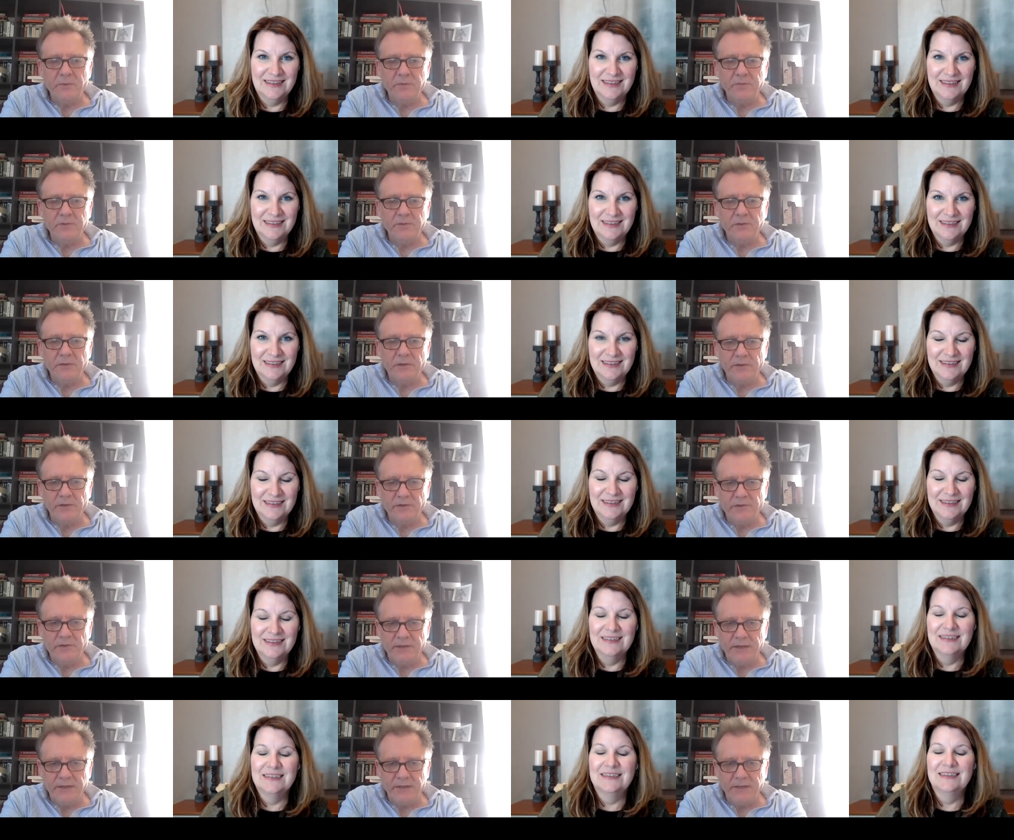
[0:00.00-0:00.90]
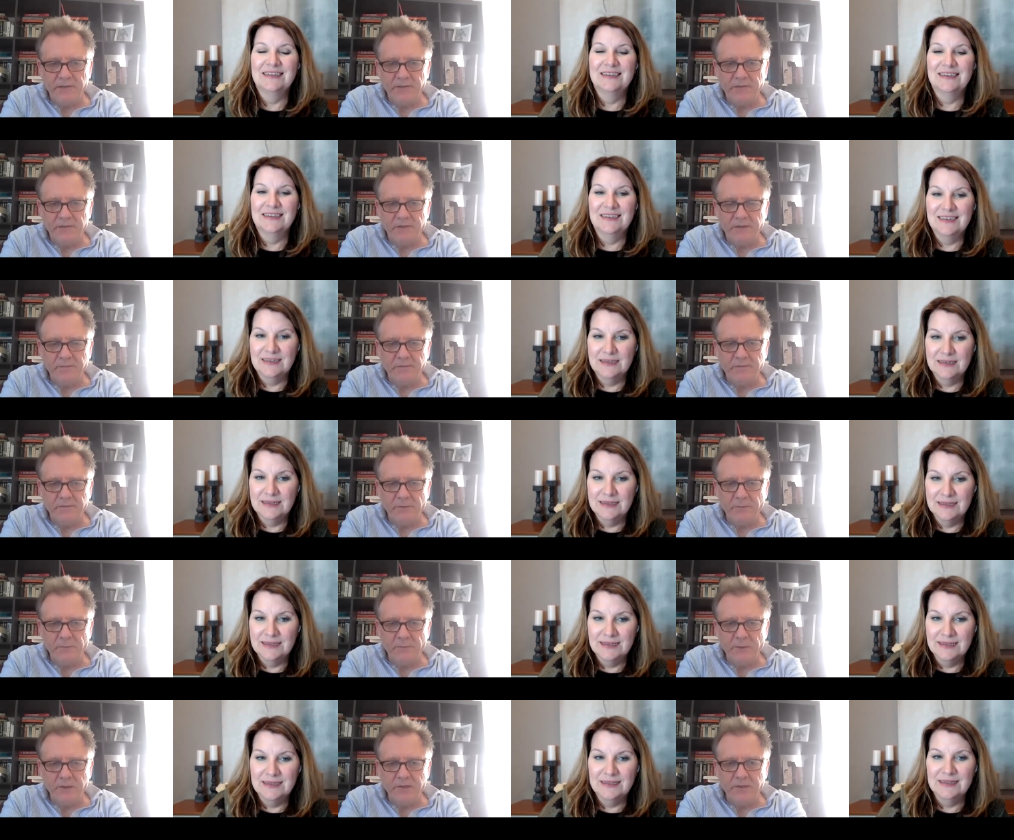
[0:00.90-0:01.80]
Speaker 1: contracts for the for the
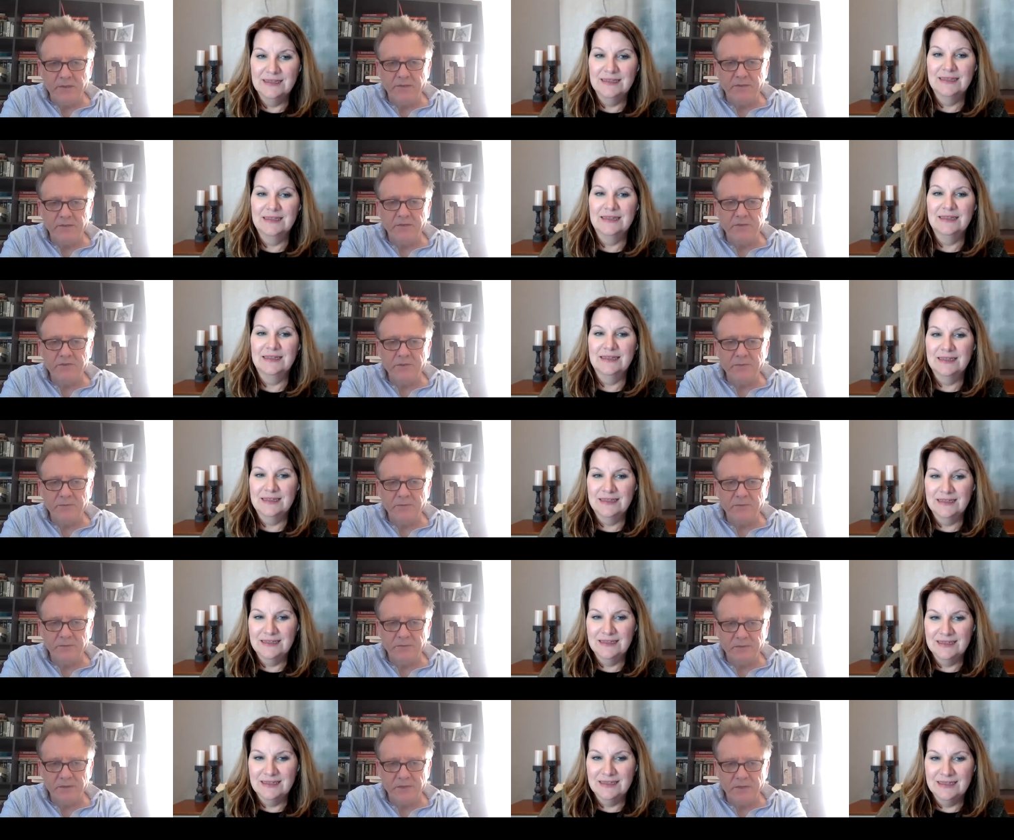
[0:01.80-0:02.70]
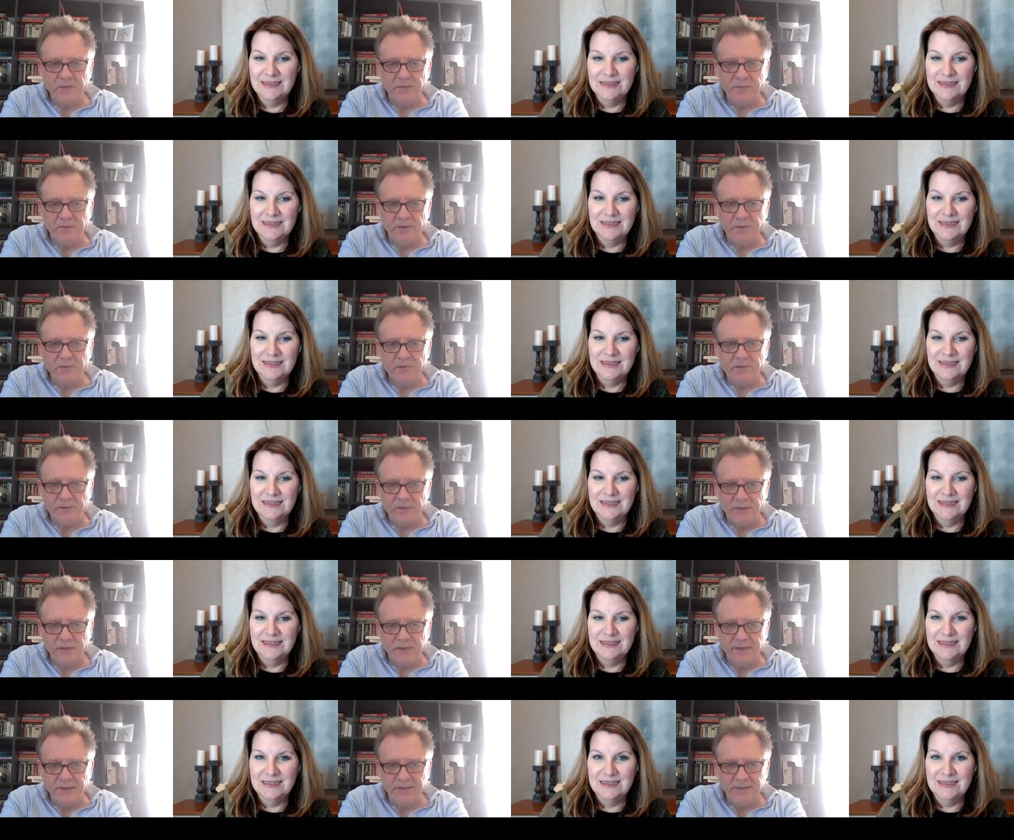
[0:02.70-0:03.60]
workers are due for renewal in July.
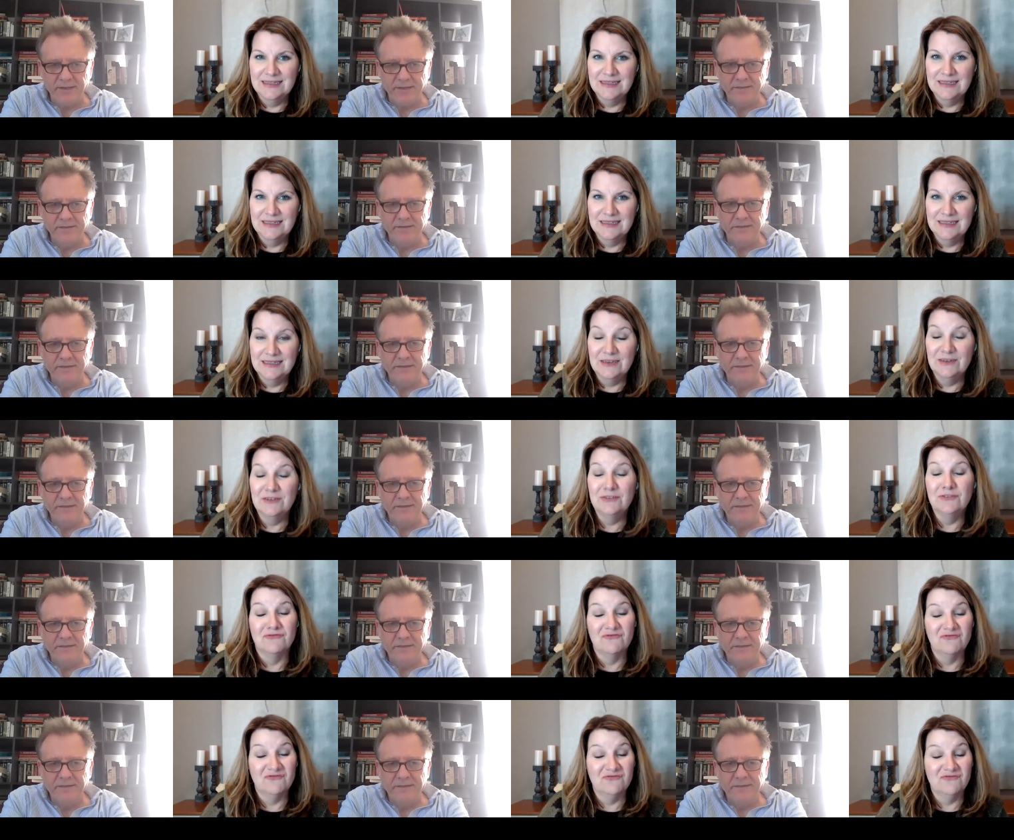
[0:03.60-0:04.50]
Oh.